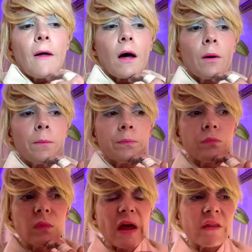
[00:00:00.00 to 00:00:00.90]
And
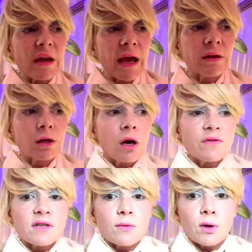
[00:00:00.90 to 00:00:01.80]
then handing it off
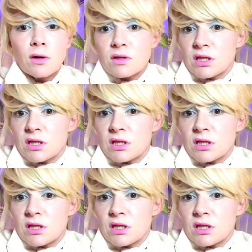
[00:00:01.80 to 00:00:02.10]
to someone else,